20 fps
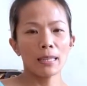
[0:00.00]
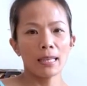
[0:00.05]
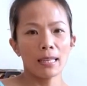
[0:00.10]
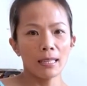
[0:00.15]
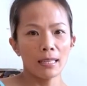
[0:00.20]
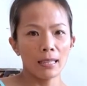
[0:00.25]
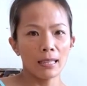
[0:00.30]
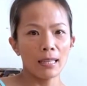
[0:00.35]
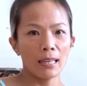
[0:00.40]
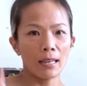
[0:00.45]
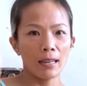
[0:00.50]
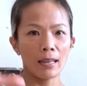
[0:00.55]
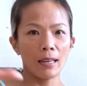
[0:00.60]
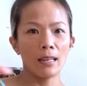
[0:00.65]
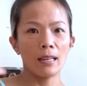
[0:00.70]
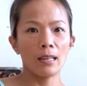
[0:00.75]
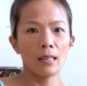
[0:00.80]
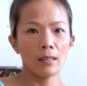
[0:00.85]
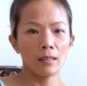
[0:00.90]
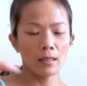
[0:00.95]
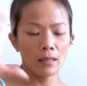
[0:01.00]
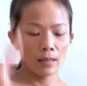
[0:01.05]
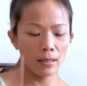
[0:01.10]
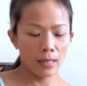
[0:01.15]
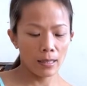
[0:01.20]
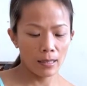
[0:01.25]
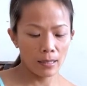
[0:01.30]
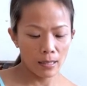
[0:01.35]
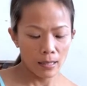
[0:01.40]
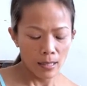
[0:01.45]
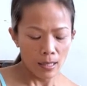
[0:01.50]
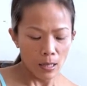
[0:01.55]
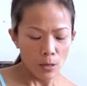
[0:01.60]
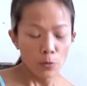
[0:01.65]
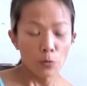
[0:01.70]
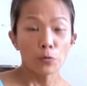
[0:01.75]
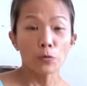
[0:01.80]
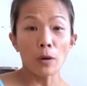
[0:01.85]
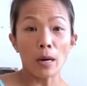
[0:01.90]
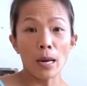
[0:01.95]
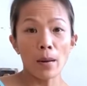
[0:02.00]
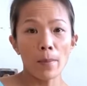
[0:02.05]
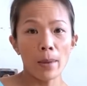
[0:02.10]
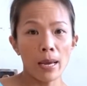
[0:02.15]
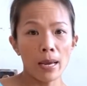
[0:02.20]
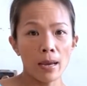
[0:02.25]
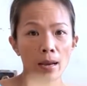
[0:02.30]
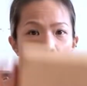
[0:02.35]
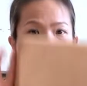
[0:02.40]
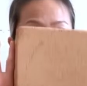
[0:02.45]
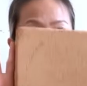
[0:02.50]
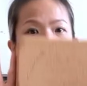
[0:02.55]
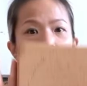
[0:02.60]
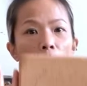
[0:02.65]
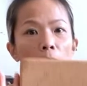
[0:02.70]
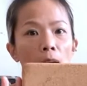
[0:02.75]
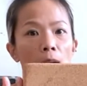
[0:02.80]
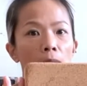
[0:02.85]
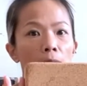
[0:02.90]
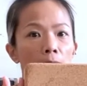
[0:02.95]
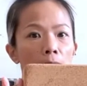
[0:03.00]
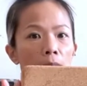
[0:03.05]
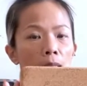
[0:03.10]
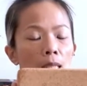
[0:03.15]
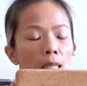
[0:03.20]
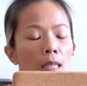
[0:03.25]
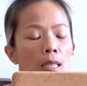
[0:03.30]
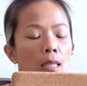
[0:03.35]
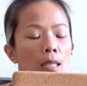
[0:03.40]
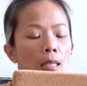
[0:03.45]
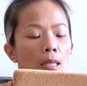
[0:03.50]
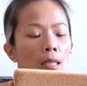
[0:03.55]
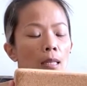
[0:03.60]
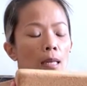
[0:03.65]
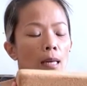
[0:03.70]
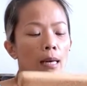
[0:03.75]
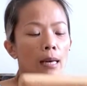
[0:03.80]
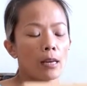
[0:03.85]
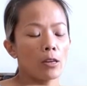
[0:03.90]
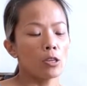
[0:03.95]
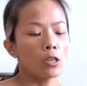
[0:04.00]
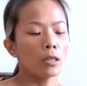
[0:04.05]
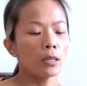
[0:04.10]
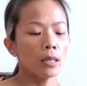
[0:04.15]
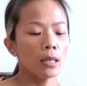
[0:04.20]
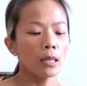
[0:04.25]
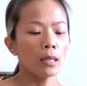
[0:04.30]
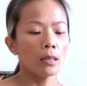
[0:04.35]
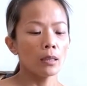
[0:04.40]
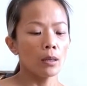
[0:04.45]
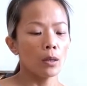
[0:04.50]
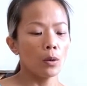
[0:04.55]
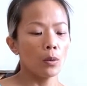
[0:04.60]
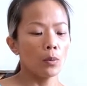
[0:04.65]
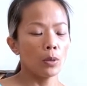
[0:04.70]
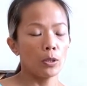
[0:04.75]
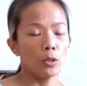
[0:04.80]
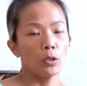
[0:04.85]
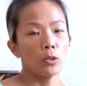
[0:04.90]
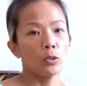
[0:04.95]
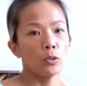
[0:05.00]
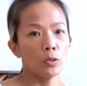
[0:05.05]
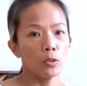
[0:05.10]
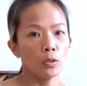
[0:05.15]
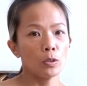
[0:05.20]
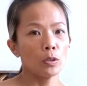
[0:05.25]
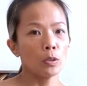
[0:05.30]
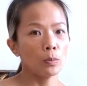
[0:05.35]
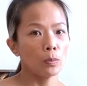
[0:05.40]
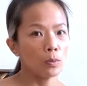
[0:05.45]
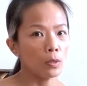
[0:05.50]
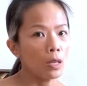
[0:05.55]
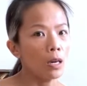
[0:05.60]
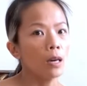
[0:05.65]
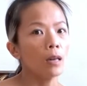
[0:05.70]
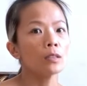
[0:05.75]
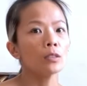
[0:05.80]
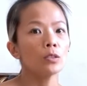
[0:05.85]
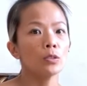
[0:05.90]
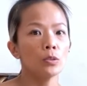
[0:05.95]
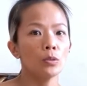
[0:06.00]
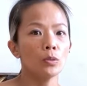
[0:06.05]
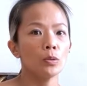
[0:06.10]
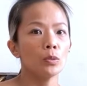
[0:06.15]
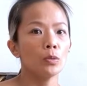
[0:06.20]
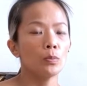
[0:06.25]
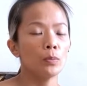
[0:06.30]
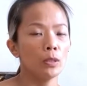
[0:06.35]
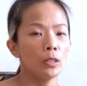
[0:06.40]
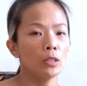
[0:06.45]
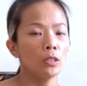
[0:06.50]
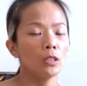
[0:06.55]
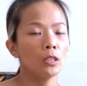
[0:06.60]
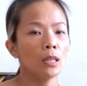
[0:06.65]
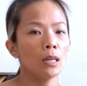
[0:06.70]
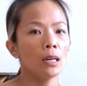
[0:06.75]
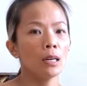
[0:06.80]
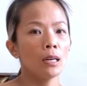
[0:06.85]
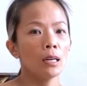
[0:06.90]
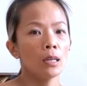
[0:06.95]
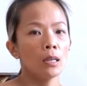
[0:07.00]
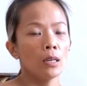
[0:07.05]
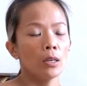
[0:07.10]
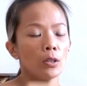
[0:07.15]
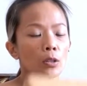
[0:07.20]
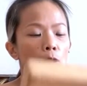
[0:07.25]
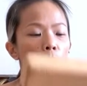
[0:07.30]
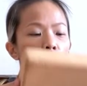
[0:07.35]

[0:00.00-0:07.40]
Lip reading: a letter L, like framing the block. Actually, when you're using the block to do PINCHA, you